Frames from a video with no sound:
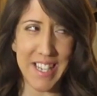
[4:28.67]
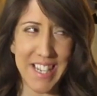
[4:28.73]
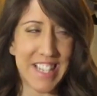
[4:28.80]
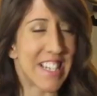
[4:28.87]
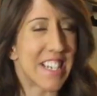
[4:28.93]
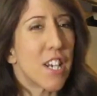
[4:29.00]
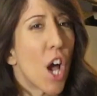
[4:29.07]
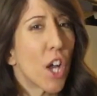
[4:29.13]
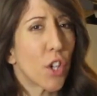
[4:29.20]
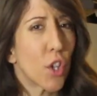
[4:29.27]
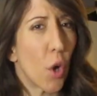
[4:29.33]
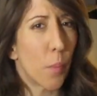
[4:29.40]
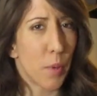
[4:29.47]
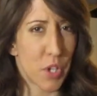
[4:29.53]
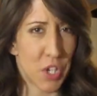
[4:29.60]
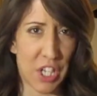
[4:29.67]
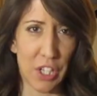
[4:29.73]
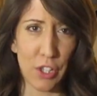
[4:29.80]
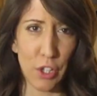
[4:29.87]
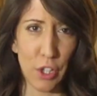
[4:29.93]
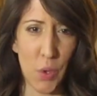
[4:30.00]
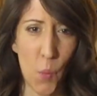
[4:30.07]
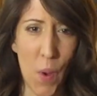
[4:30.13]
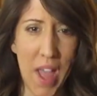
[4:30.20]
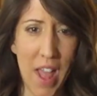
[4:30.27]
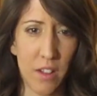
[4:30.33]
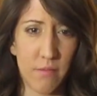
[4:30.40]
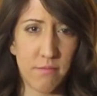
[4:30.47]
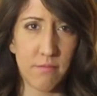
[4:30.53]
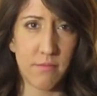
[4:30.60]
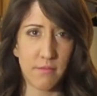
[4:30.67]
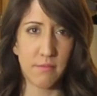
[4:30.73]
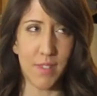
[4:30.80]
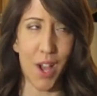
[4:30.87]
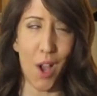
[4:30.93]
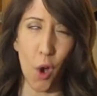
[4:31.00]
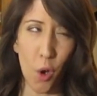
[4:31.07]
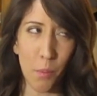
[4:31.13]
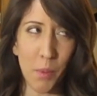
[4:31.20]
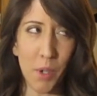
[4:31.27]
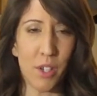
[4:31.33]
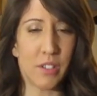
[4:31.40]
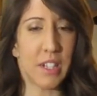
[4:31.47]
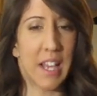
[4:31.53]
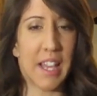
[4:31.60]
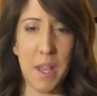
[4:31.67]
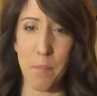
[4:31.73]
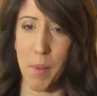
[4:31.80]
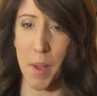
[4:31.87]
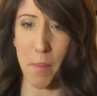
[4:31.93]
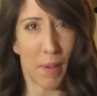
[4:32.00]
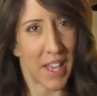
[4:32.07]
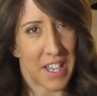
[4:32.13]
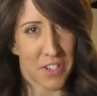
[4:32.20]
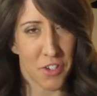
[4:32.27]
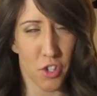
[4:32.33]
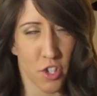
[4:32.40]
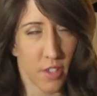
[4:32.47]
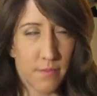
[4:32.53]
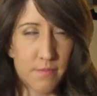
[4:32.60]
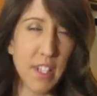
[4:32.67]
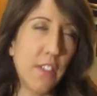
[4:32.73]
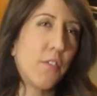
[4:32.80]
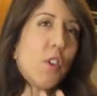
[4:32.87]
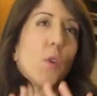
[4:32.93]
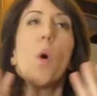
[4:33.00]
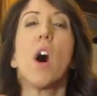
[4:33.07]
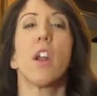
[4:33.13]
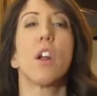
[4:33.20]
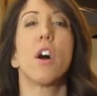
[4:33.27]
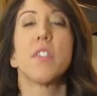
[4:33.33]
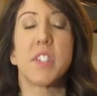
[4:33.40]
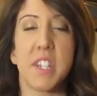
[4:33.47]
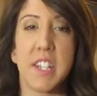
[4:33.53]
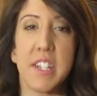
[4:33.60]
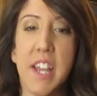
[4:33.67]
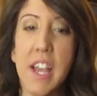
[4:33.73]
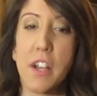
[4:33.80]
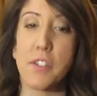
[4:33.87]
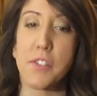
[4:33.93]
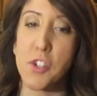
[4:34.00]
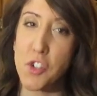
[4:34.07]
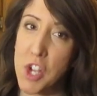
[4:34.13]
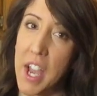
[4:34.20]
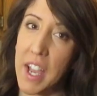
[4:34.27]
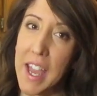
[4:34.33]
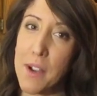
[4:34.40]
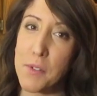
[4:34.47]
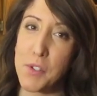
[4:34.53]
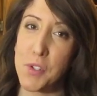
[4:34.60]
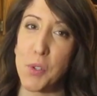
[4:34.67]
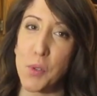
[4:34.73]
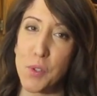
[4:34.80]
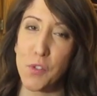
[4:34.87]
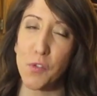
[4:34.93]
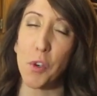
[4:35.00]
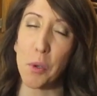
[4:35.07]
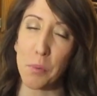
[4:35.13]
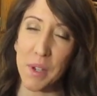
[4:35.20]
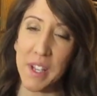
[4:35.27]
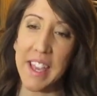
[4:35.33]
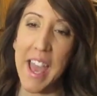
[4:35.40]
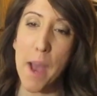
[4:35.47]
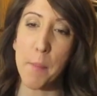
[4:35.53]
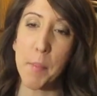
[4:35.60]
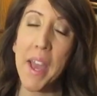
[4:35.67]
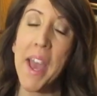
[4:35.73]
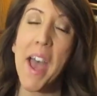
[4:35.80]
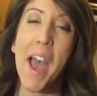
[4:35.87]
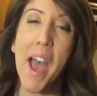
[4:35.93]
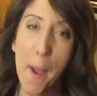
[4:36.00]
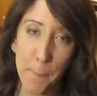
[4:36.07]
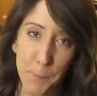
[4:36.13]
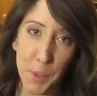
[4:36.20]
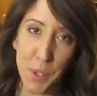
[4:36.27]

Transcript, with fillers: It did not go particularly well a homer, a hit by pitch. If you want all the details, check out Stu's full recap at